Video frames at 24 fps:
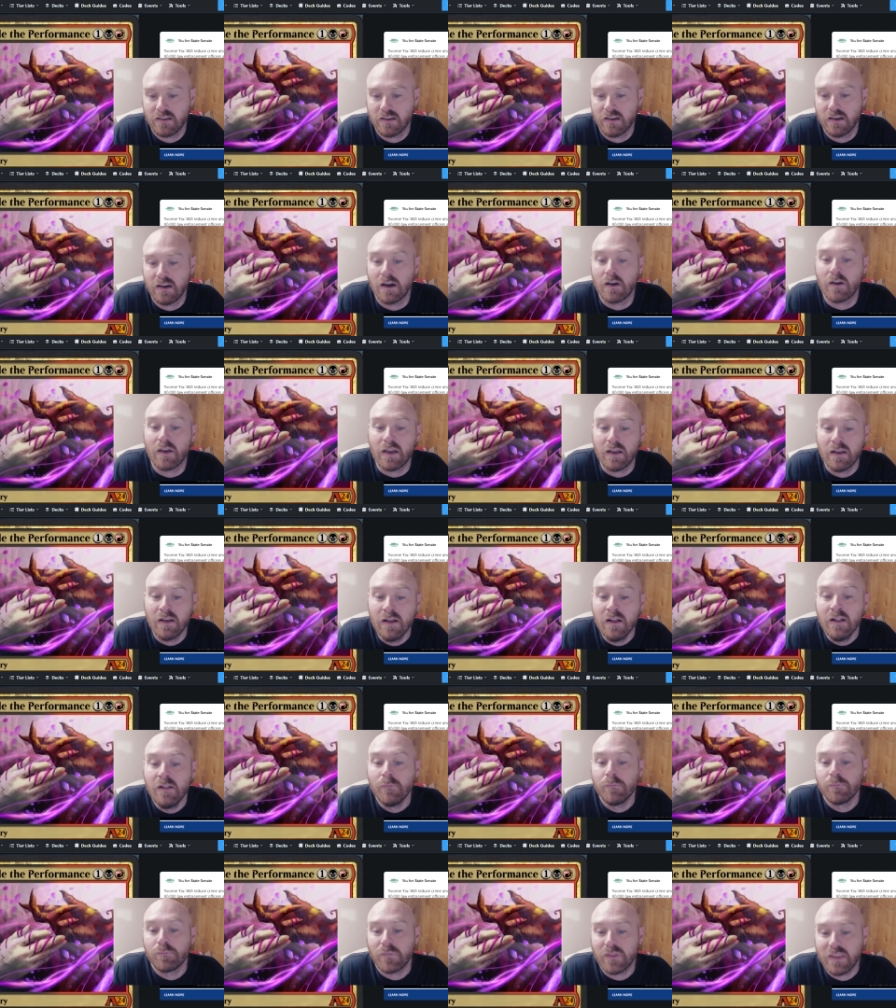Okay,
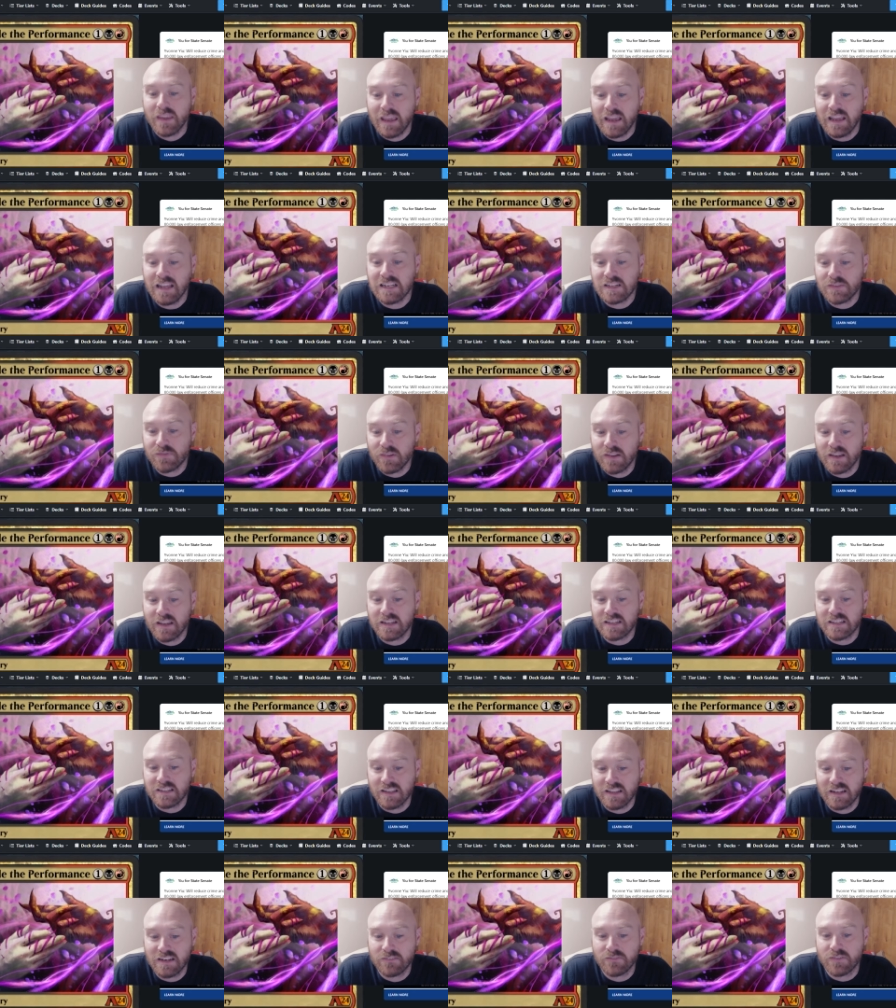gains flying
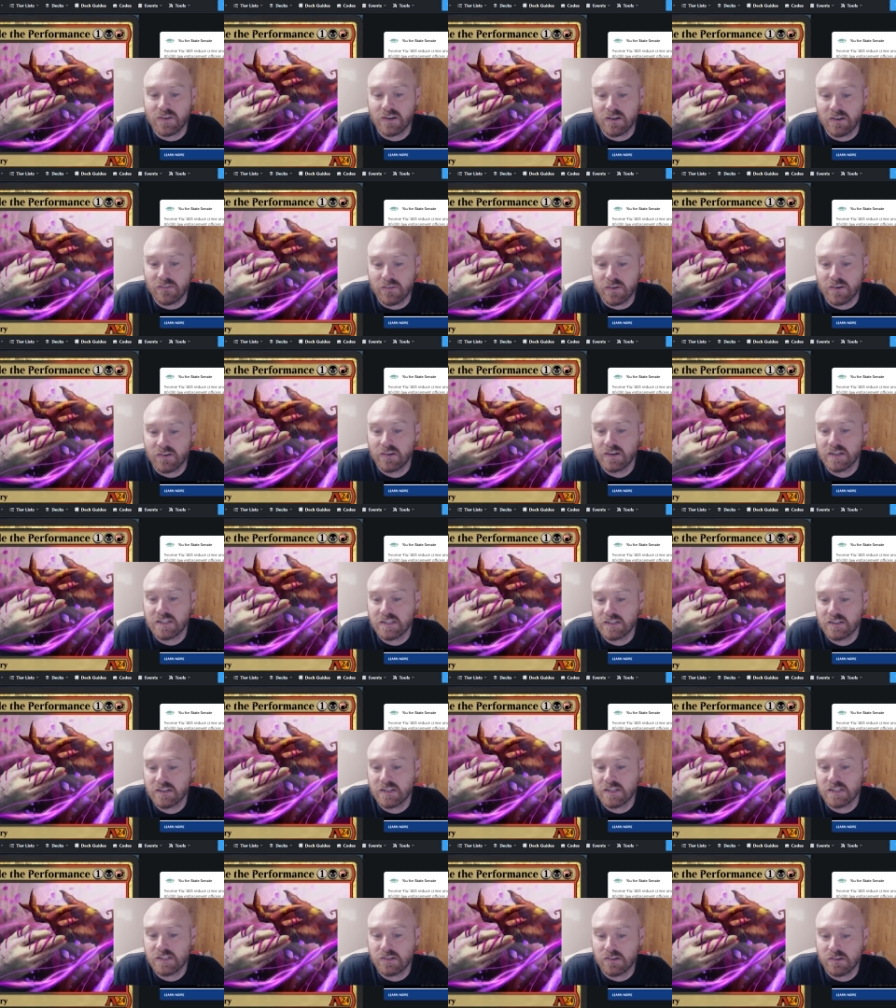until end of turn if a creature you
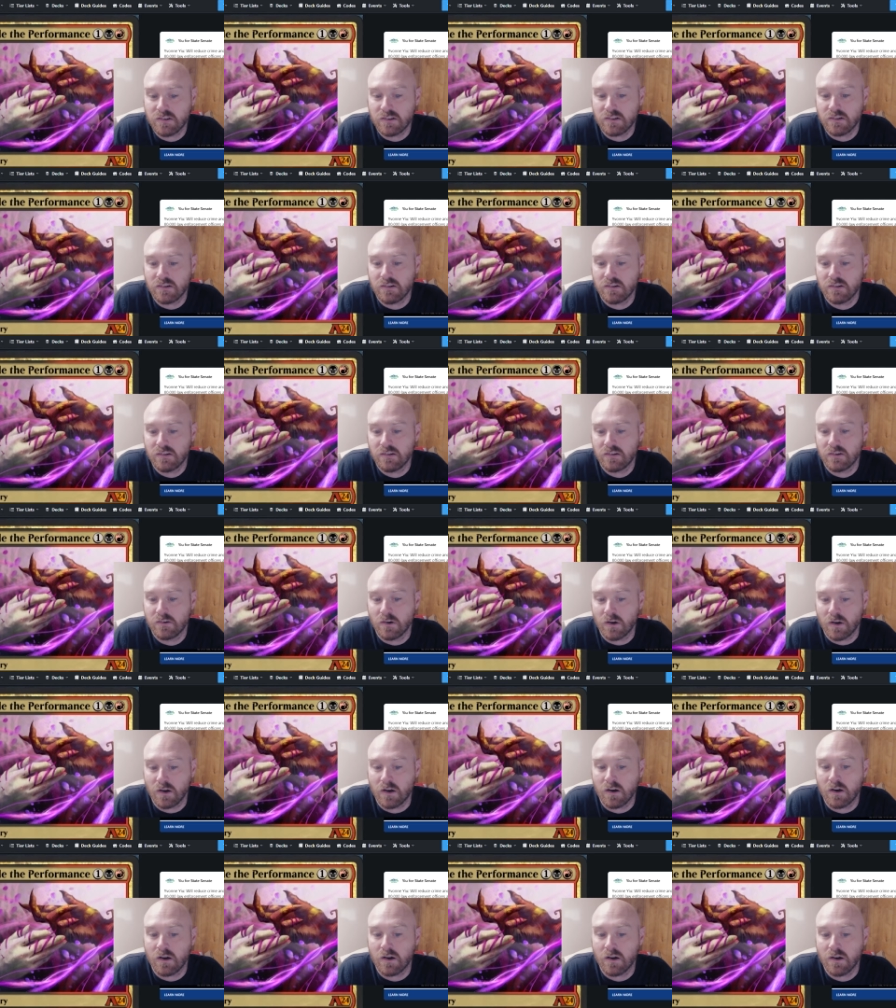control or a
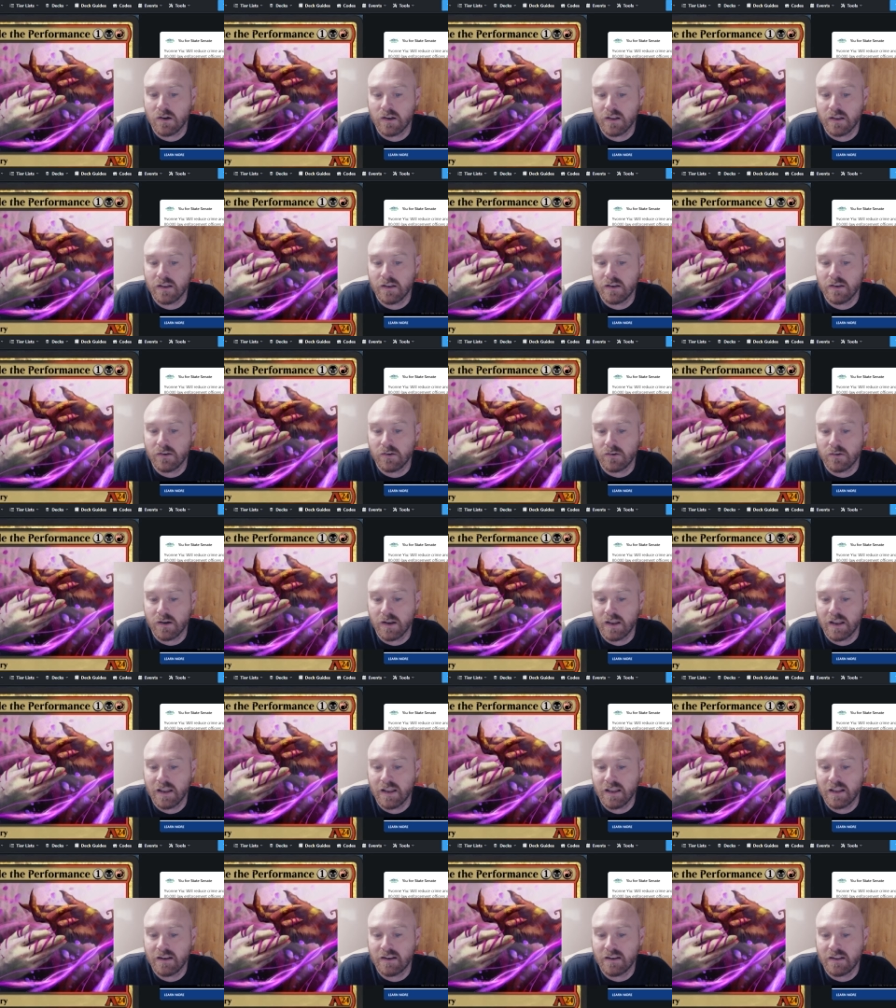card in your
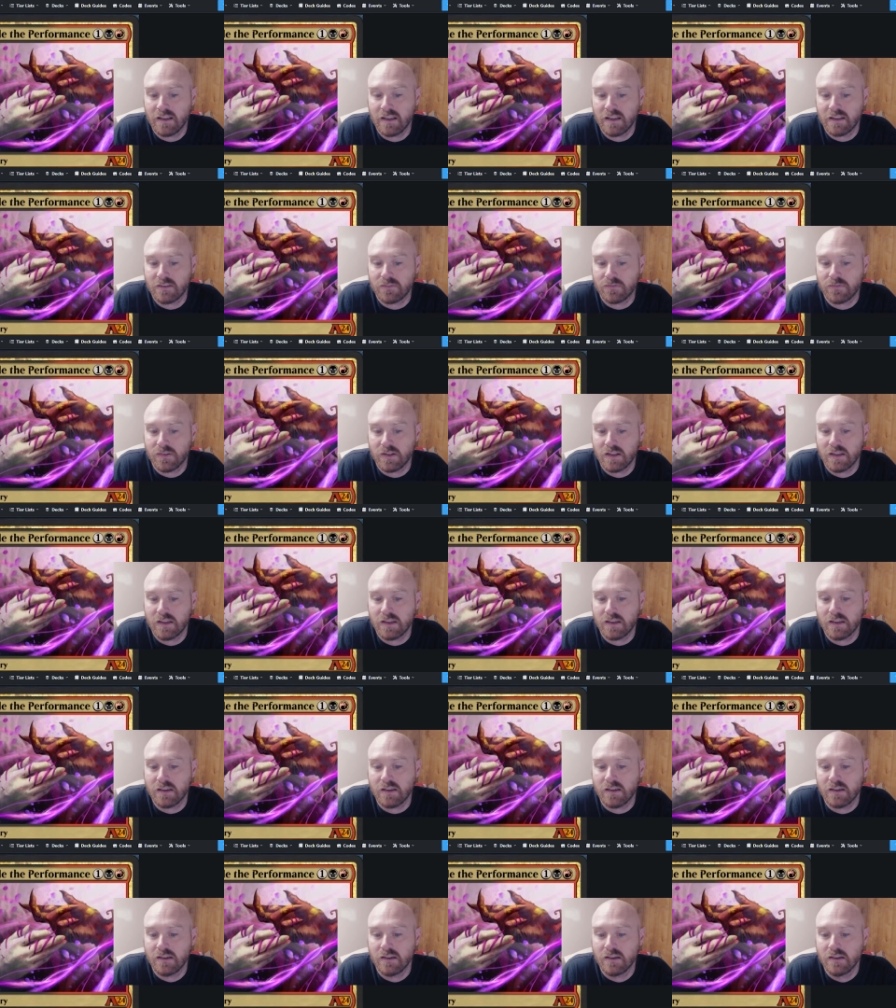hand has
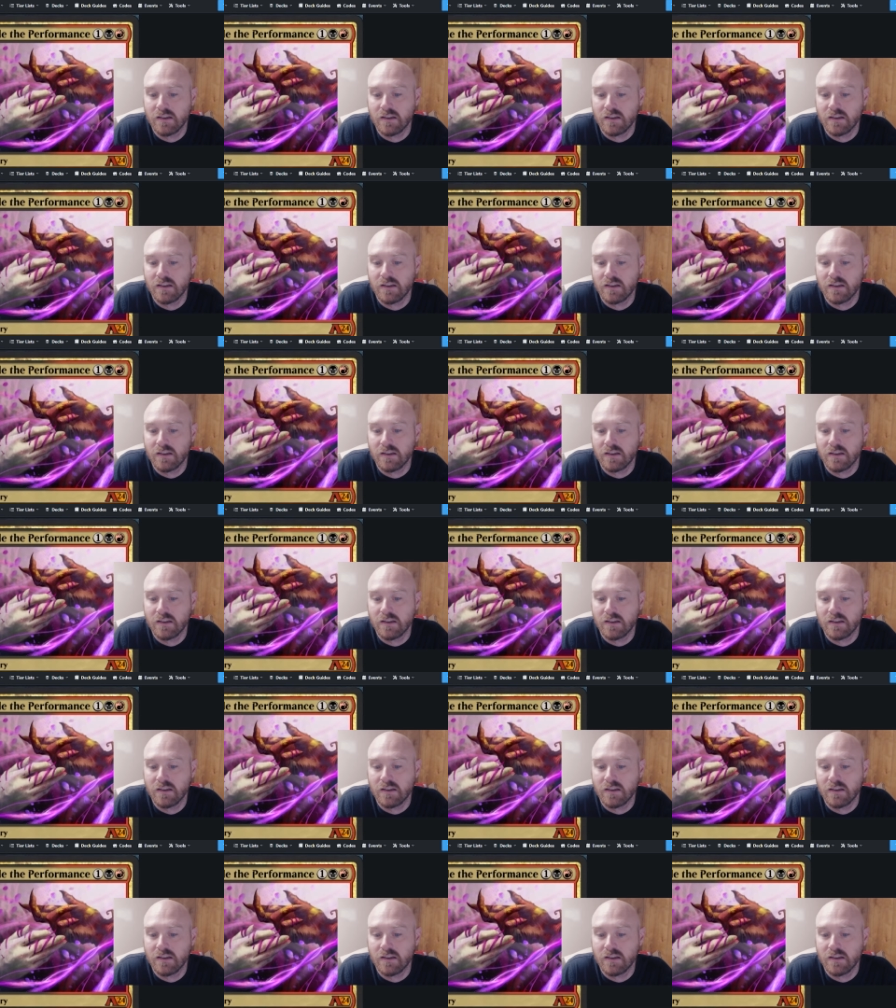flying.